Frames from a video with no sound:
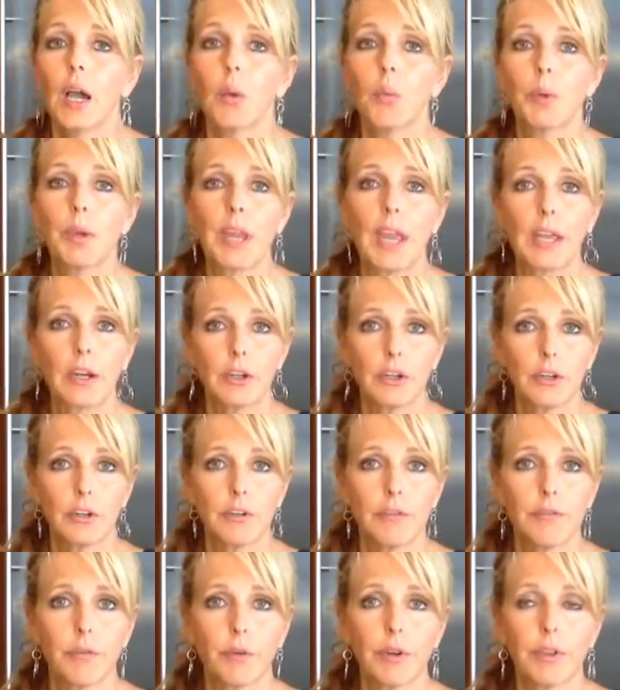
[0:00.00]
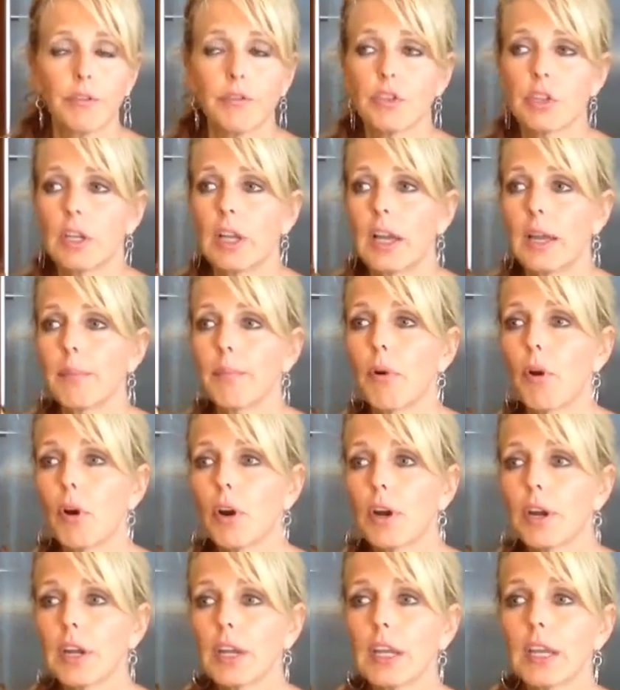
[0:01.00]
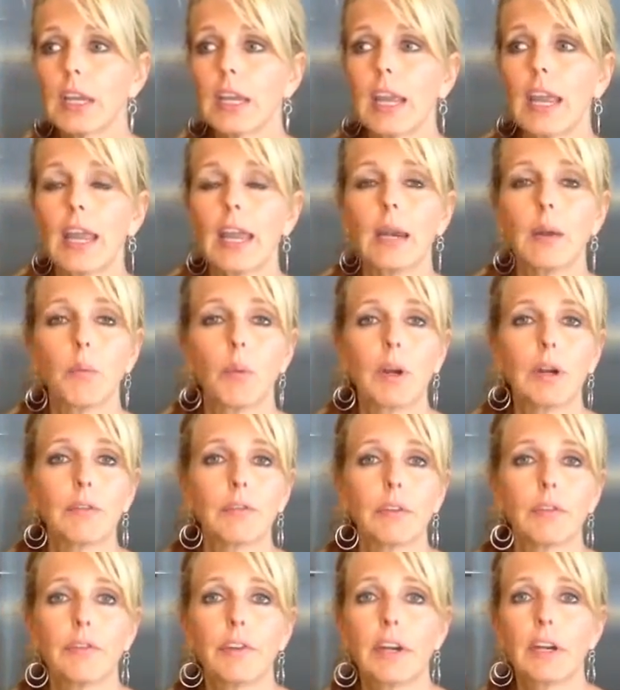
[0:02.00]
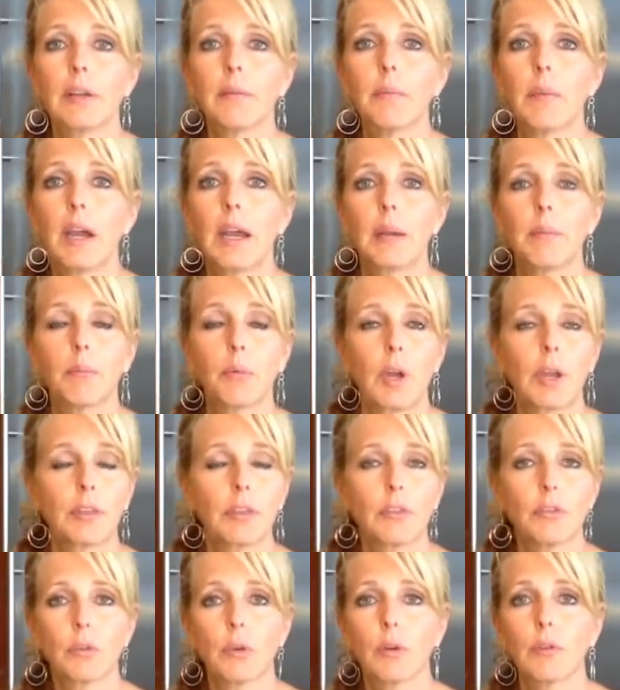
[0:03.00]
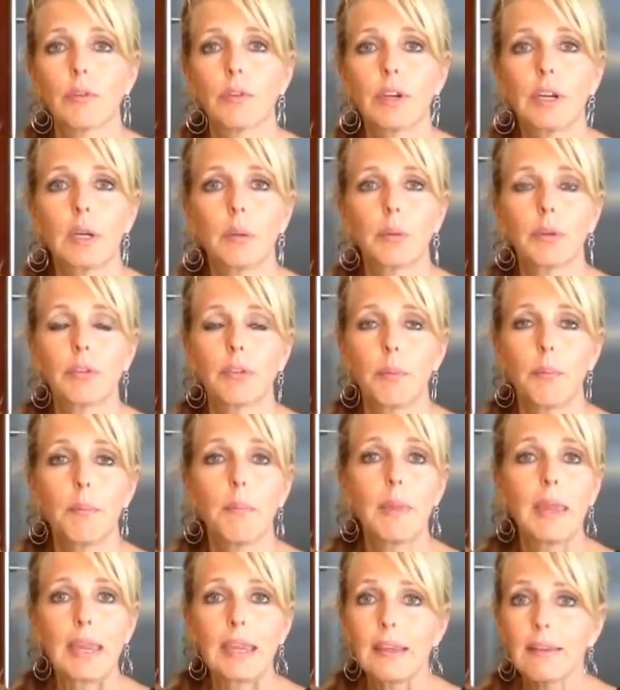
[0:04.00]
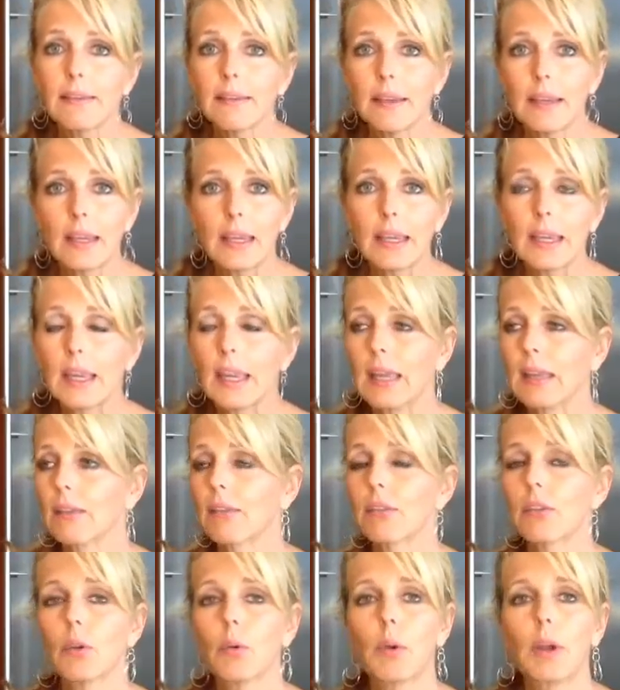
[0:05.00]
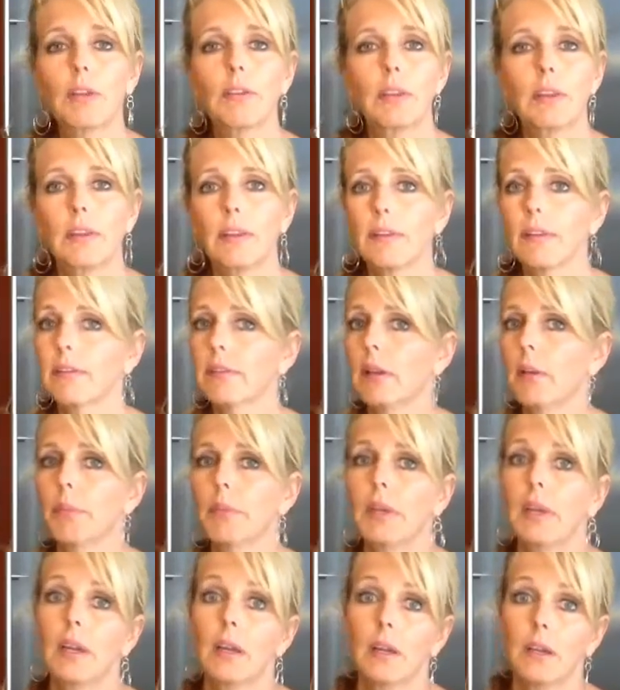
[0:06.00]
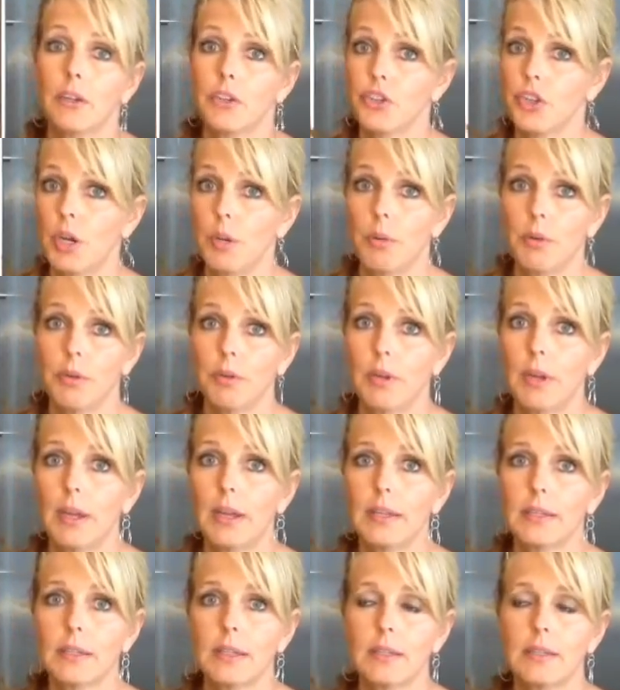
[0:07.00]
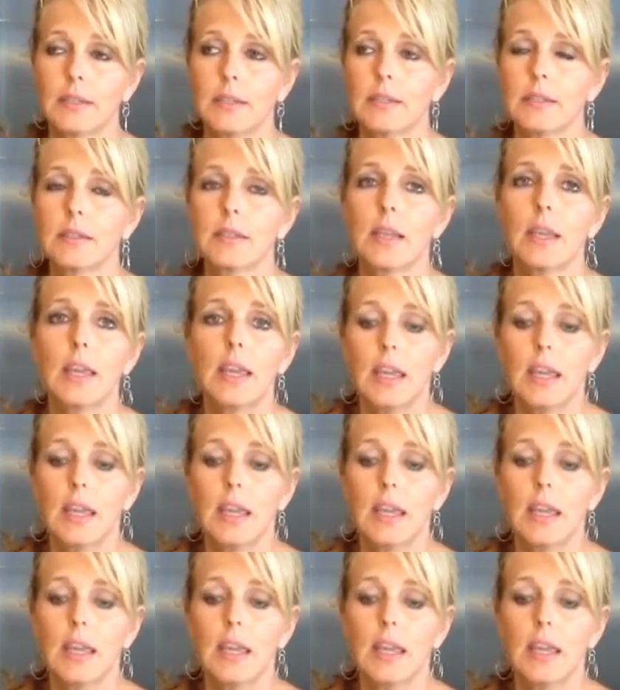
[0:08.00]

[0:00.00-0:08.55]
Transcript: We had our 4th of July party and a wonderful friend of mine brought this over and it was amazing, and so I said this is something I got to share with you guys because it's